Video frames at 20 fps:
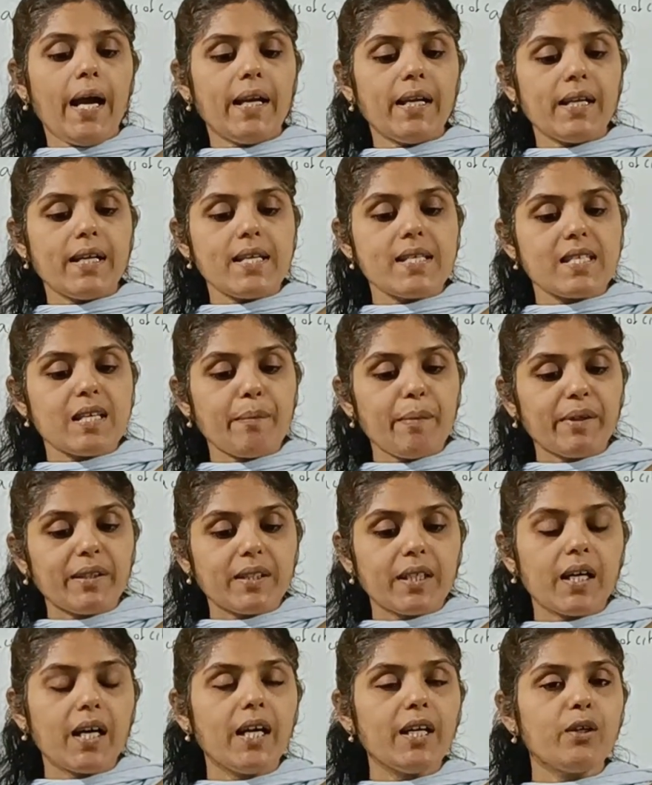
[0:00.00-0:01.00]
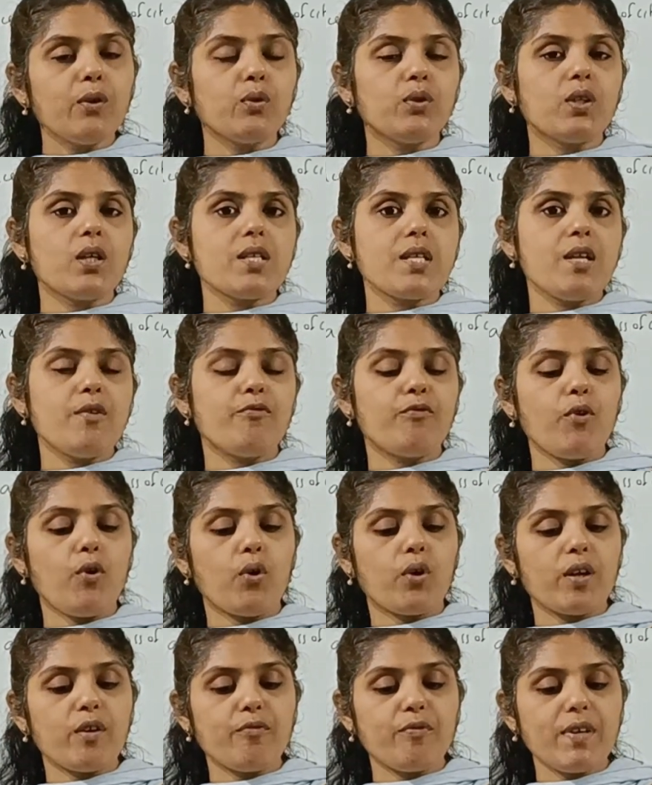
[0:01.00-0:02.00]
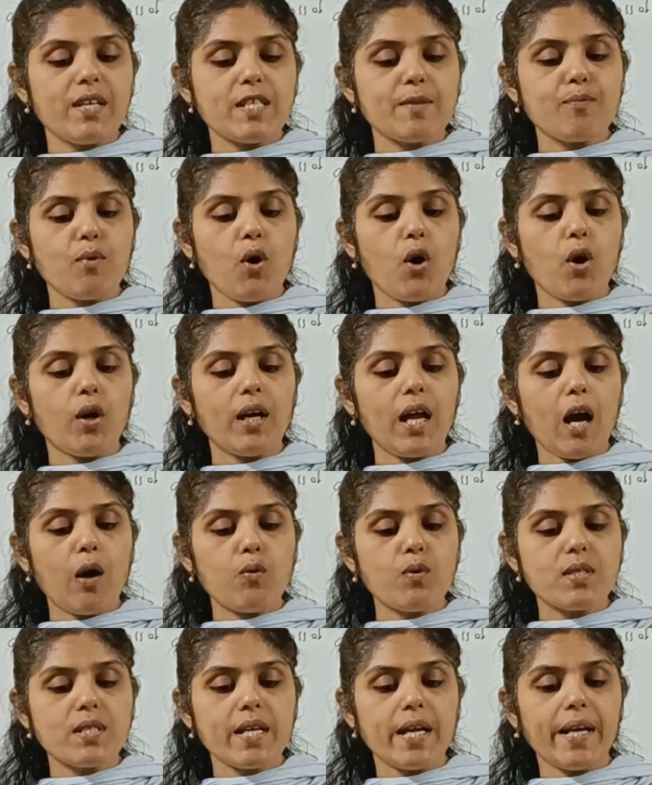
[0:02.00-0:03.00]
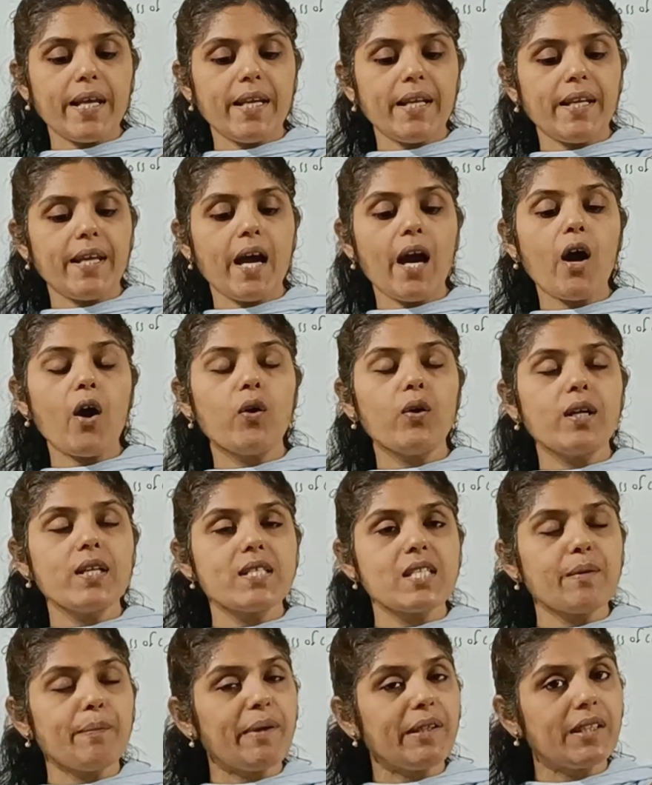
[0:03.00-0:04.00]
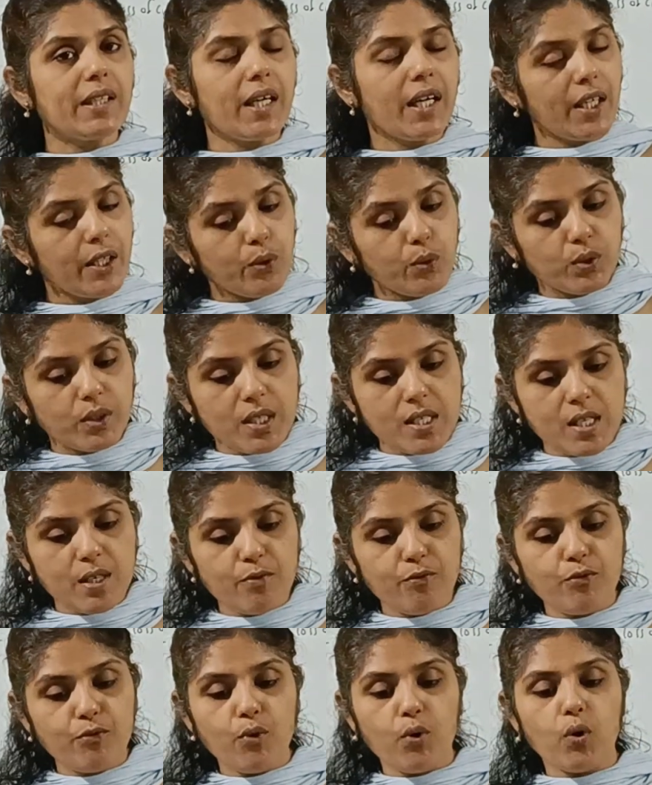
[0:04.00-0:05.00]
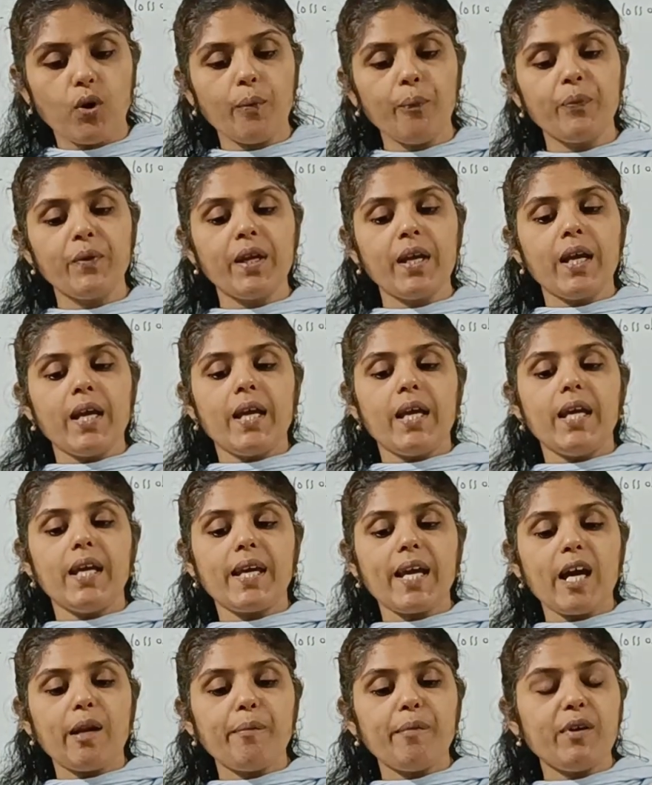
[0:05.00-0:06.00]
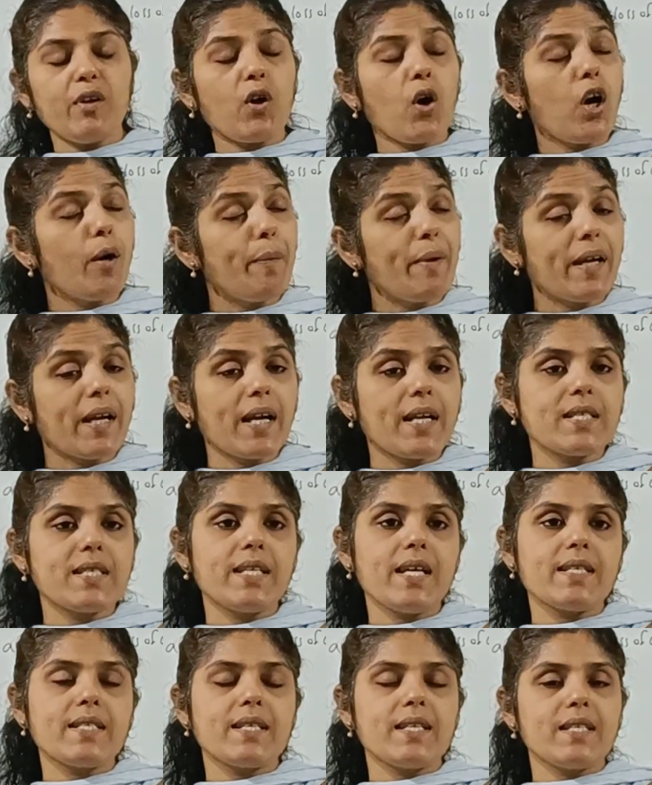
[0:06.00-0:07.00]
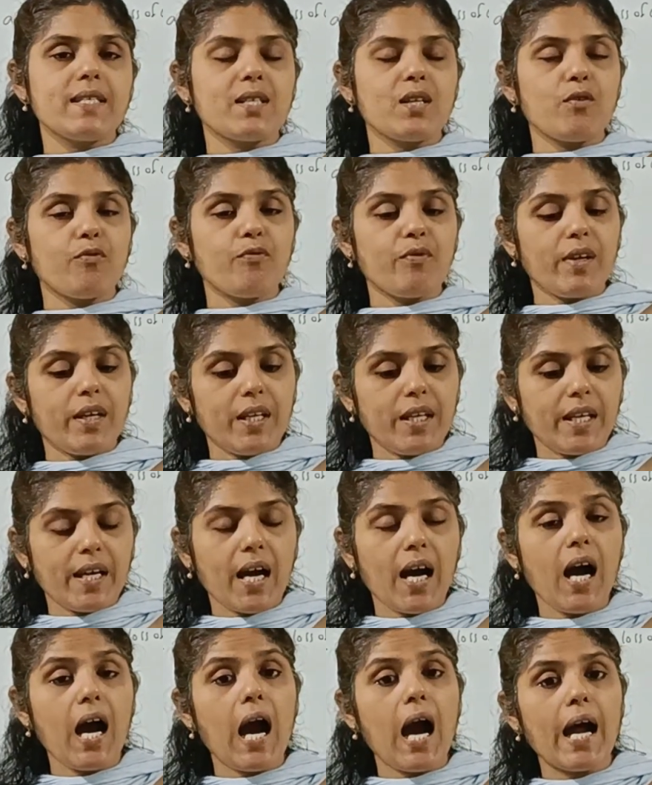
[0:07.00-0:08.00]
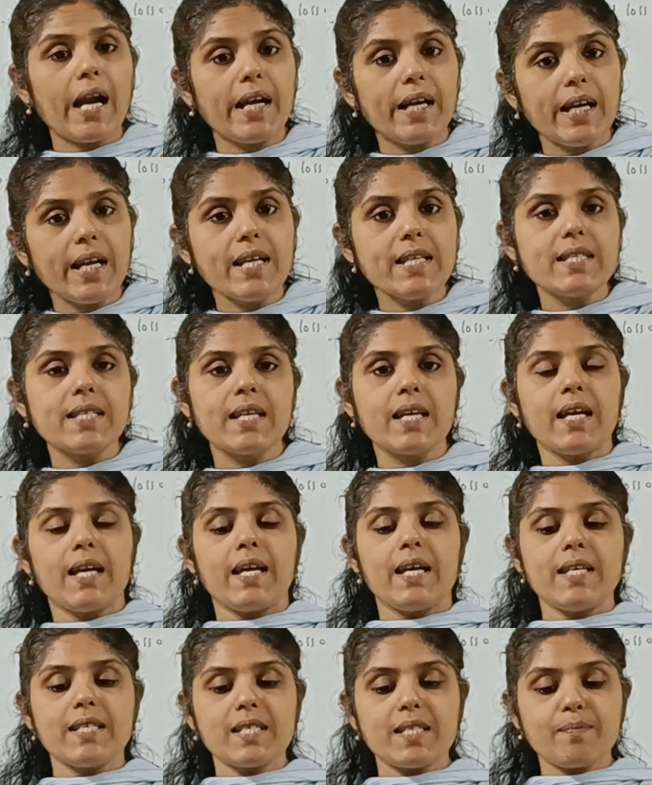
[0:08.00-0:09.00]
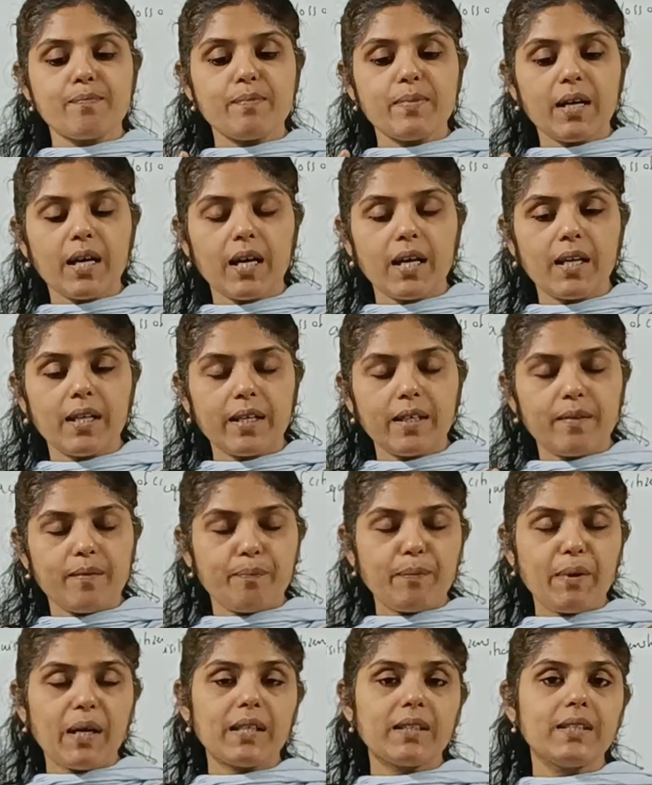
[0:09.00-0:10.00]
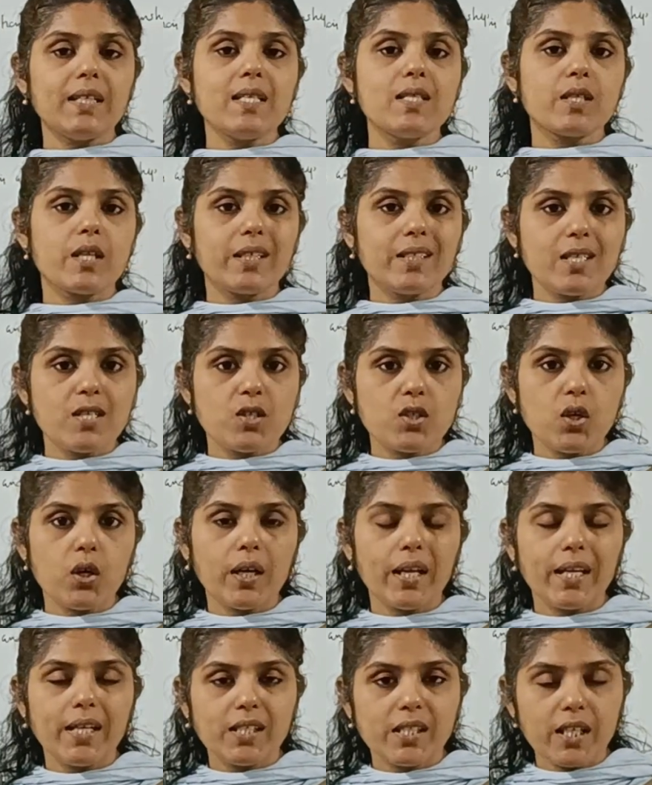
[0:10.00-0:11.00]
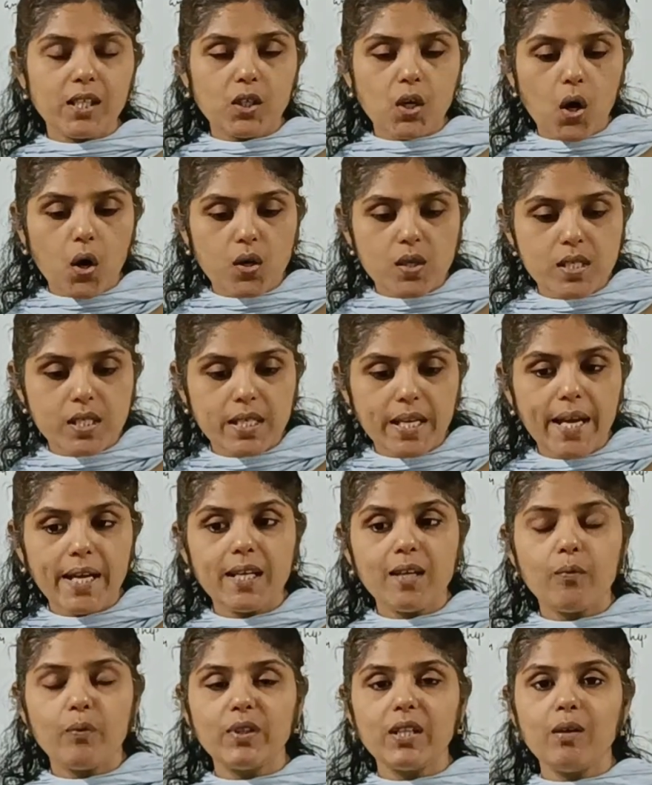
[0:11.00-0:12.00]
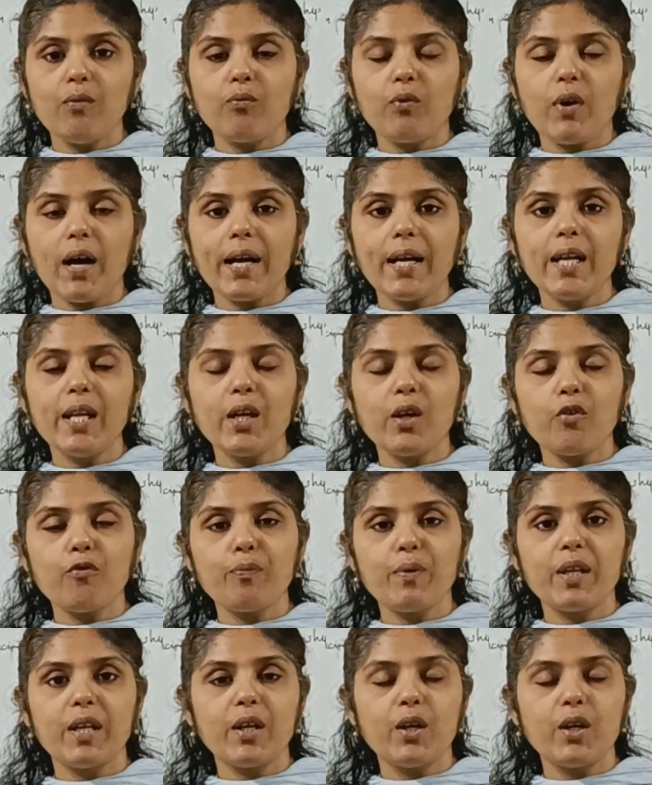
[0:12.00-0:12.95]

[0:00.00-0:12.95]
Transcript: And December 3rd, 2004, if he is born outside India on December 3rd, 2004, he can not be considered citizen of India unless his birth is registered on Indian consulate within 1 year of